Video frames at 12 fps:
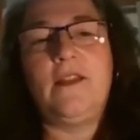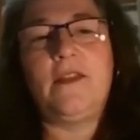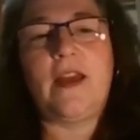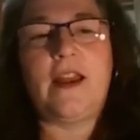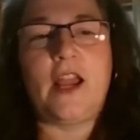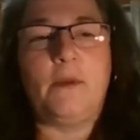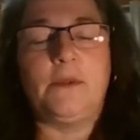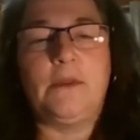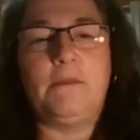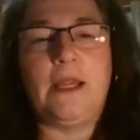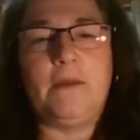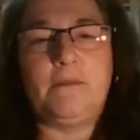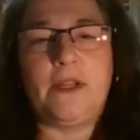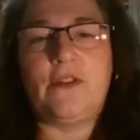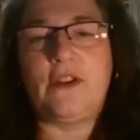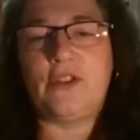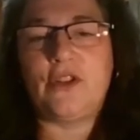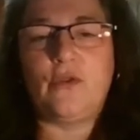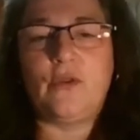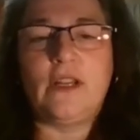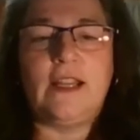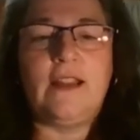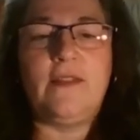that helped a bit, but not totally.